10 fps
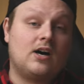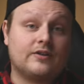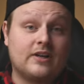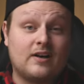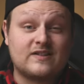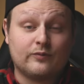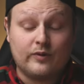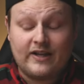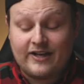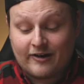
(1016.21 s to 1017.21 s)
All in all, it's a
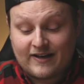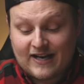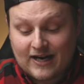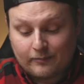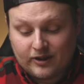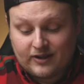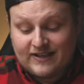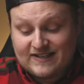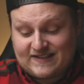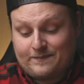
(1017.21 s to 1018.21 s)
really great camera.
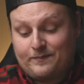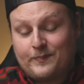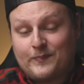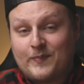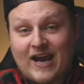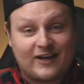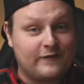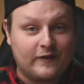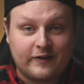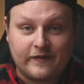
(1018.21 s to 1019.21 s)
It's packed
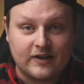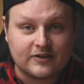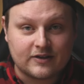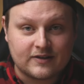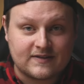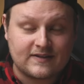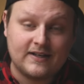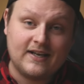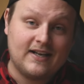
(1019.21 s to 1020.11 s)
full of features.